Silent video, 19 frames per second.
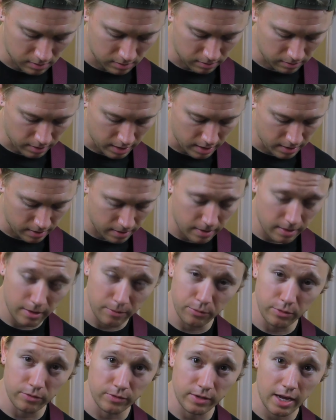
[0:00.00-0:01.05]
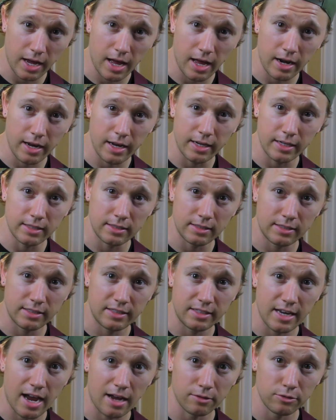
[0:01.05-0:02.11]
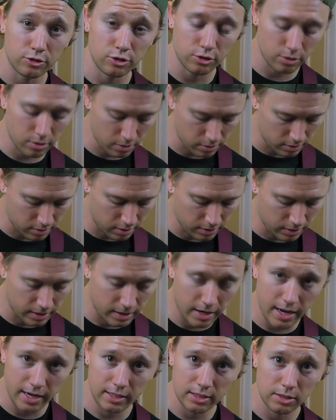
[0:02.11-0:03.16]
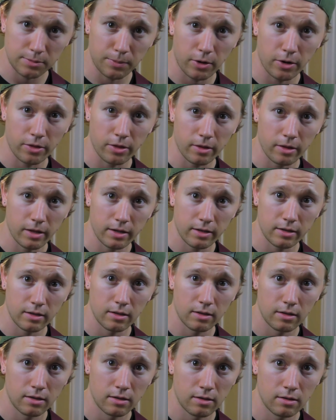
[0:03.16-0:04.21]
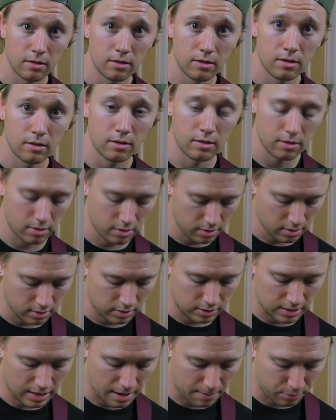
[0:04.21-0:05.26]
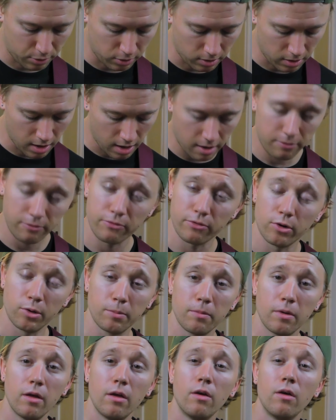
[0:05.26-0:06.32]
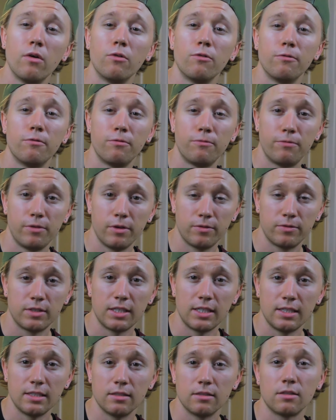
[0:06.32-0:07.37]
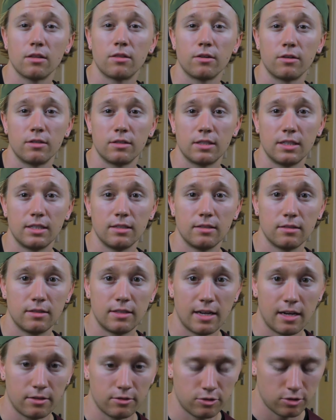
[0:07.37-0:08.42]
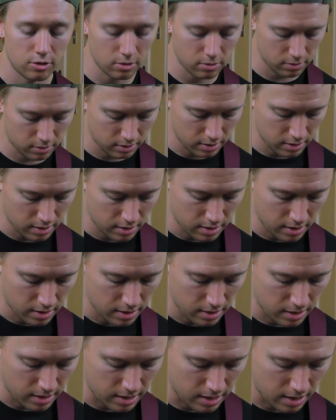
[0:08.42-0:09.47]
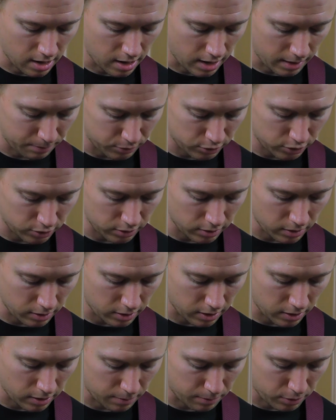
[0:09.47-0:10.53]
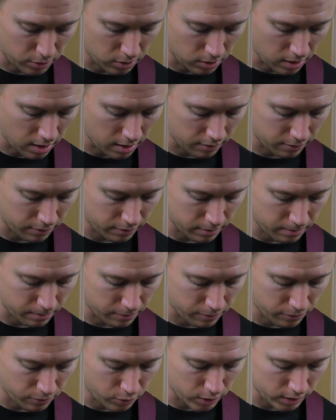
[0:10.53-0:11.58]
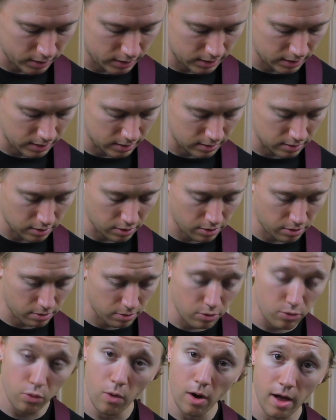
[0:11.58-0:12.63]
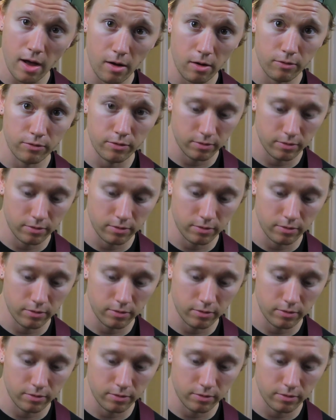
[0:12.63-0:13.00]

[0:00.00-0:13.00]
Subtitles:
All right, and then we've got a downstroke on the next part of the lick. So that pull off from 15 to 13, downstroke. Then upstroke on the pull off from 14 to 12.